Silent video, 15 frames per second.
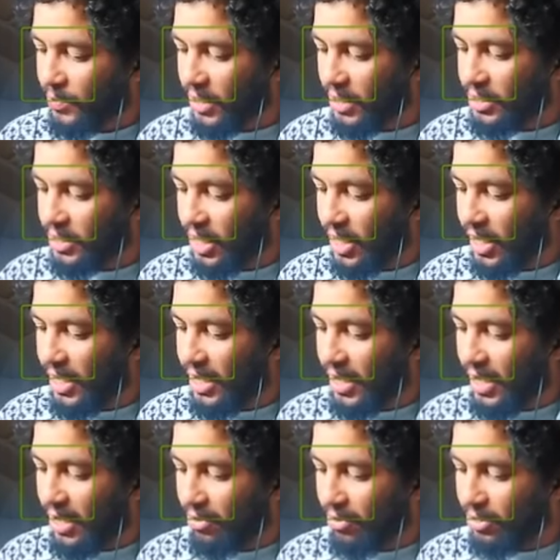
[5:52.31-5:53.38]
They
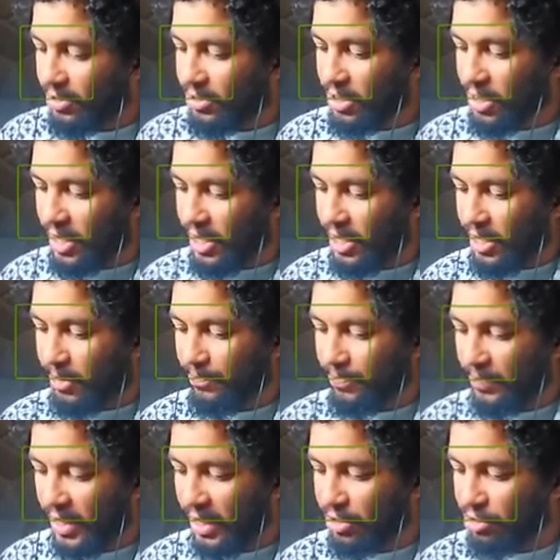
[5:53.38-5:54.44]
slay and are
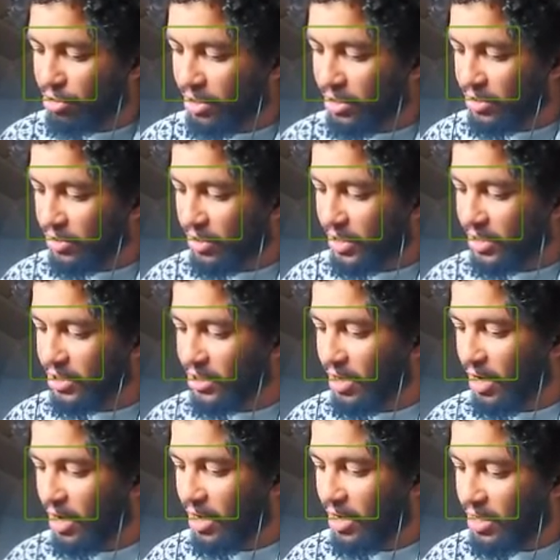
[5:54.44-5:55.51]
slain, and transgress
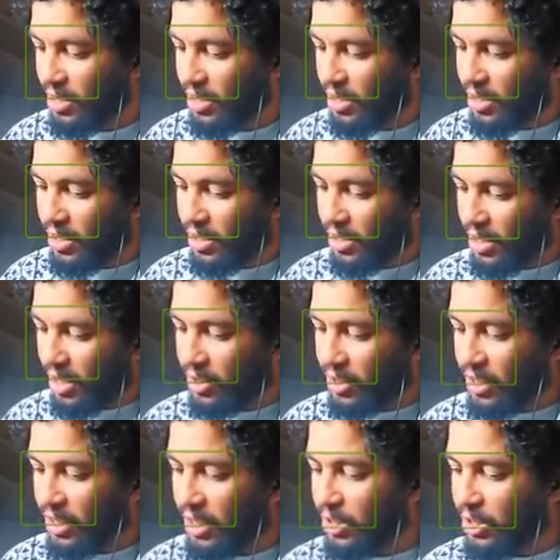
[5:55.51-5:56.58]
not
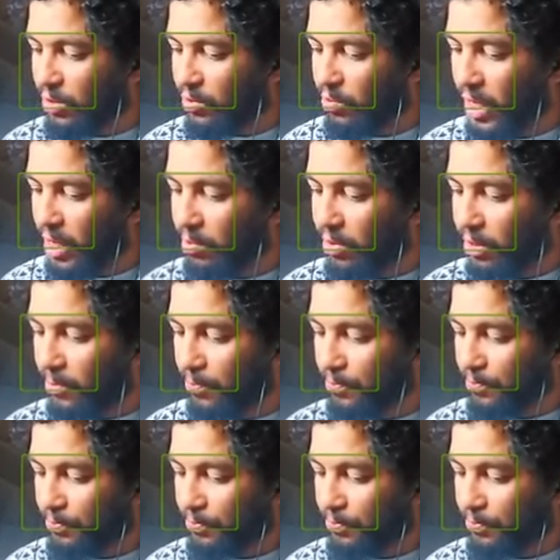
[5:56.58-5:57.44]
the king's commandment.